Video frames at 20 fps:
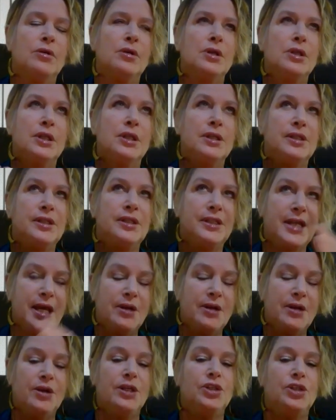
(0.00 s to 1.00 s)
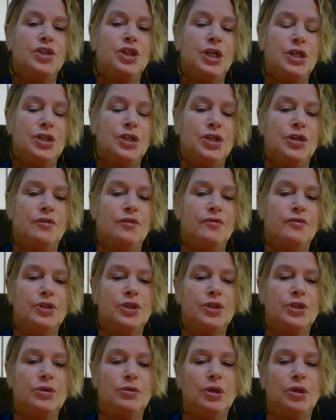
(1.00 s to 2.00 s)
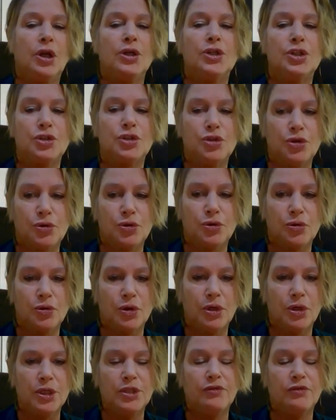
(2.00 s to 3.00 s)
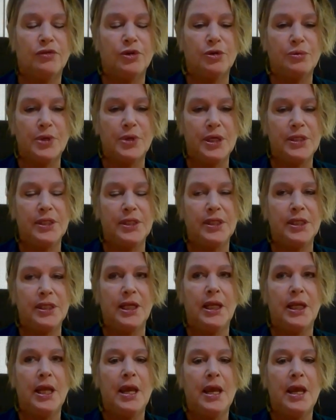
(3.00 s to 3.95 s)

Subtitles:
the standard has changed over to large drawers for a reason.